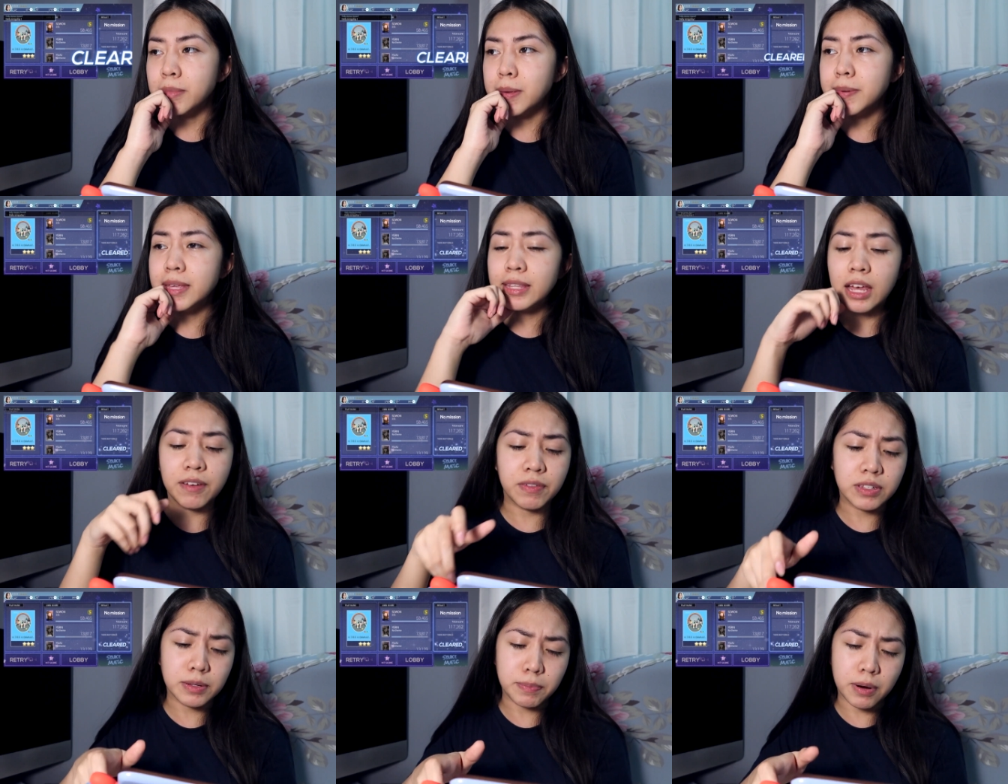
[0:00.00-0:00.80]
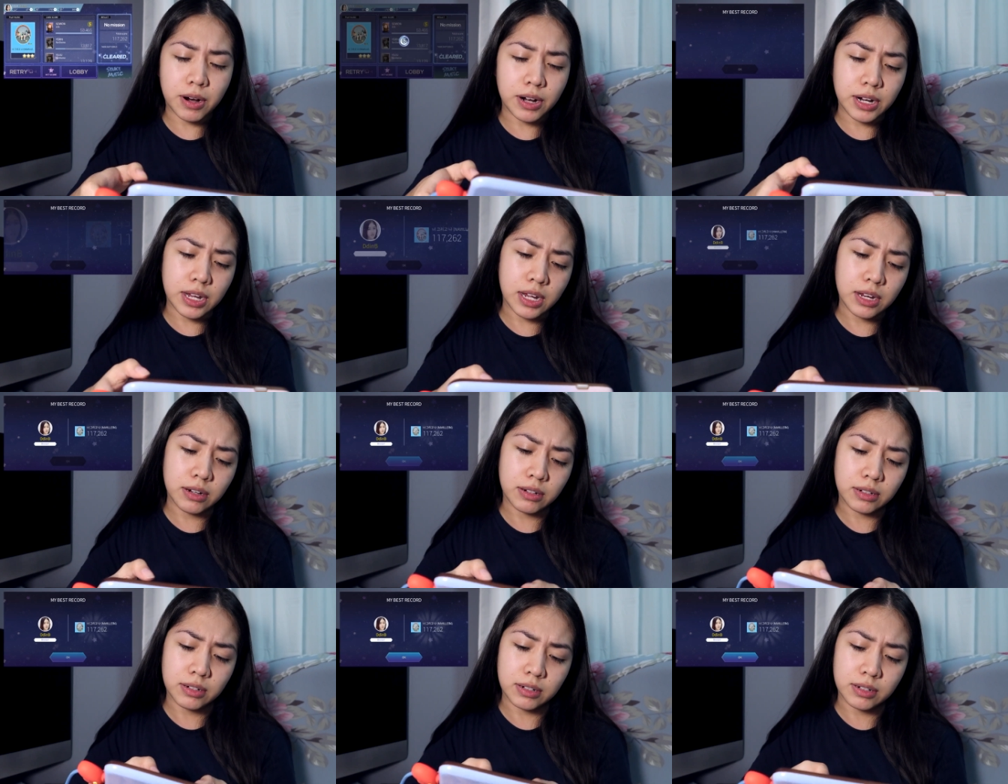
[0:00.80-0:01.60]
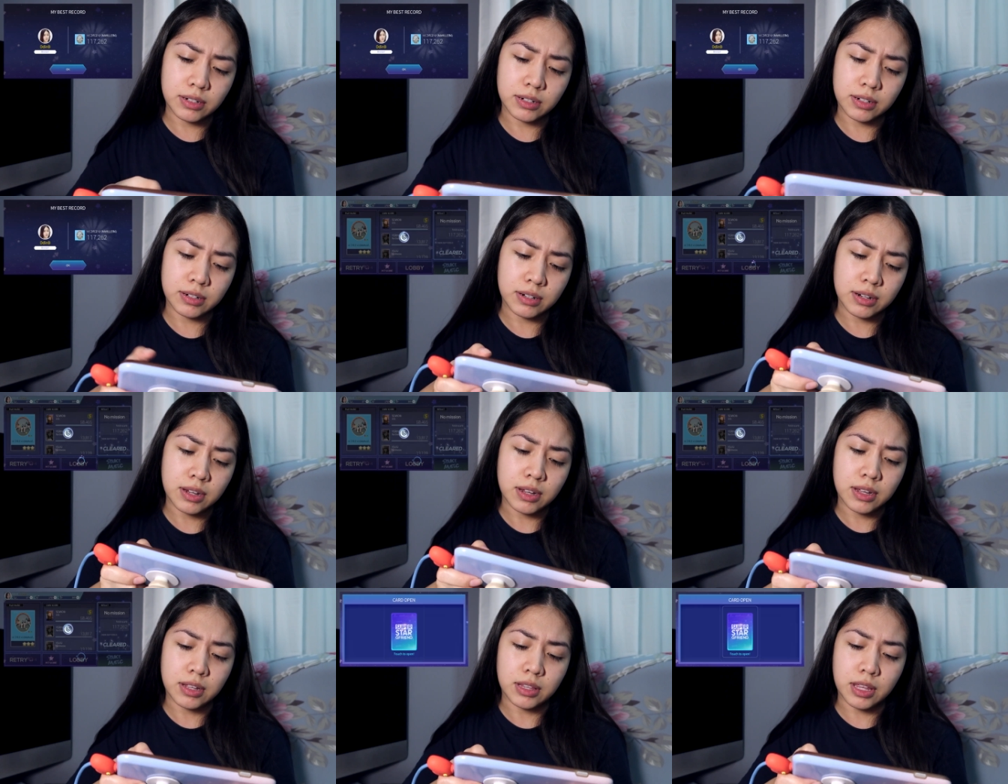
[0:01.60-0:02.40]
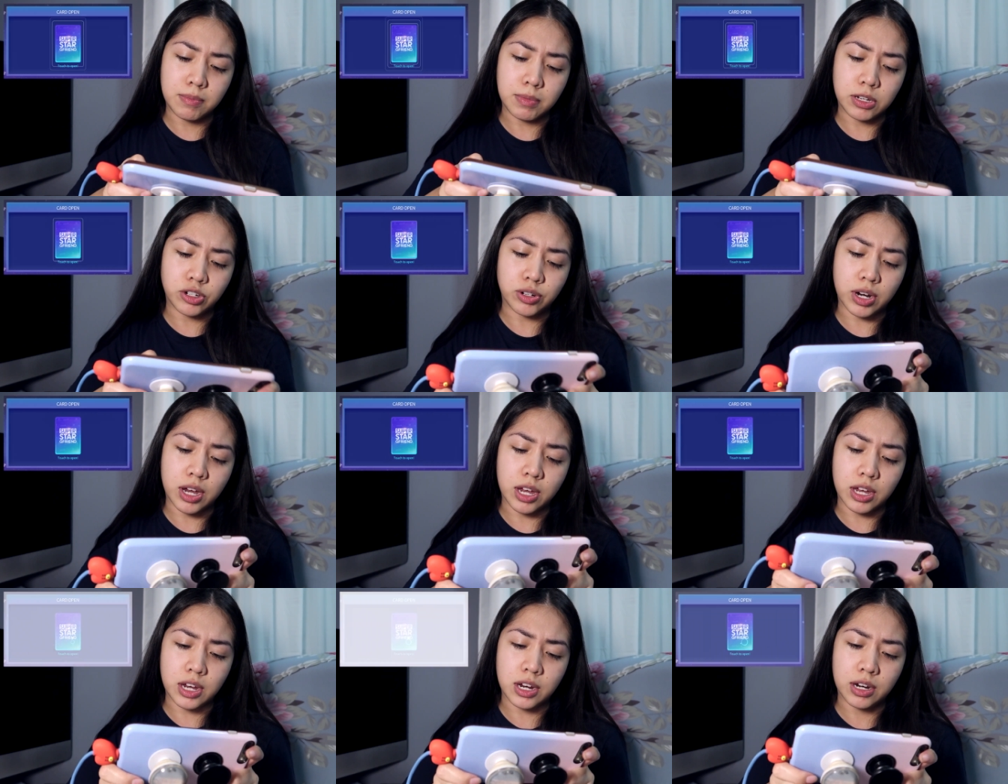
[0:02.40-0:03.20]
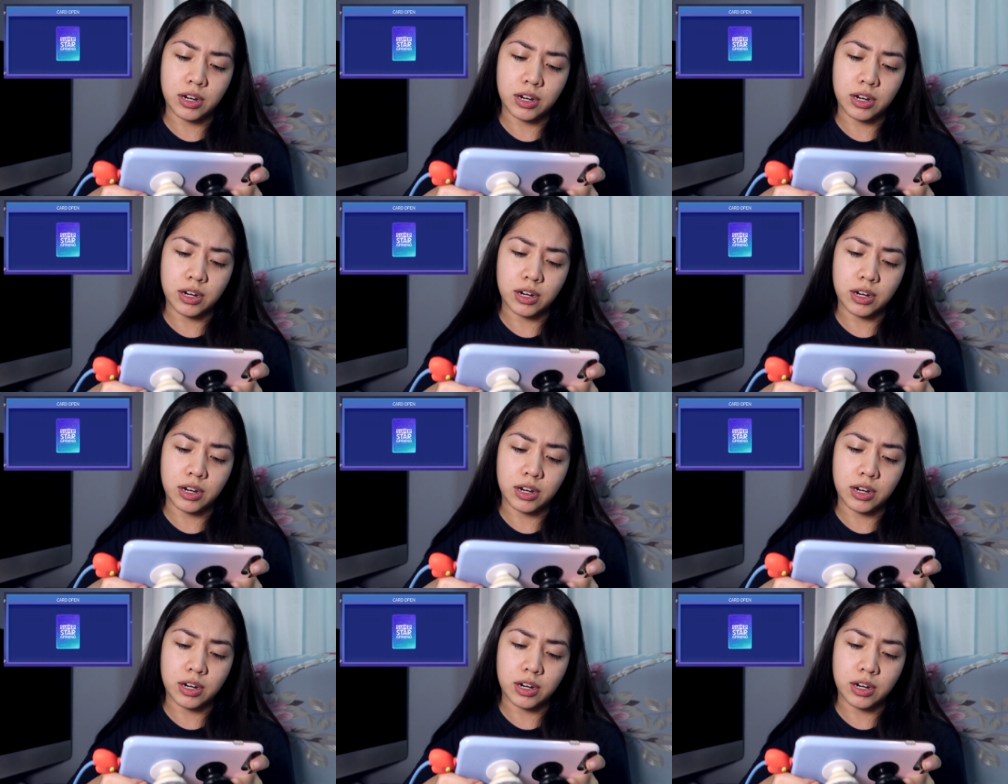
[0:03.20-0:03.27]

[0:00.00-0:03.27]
Maybe life is a party? Let me try.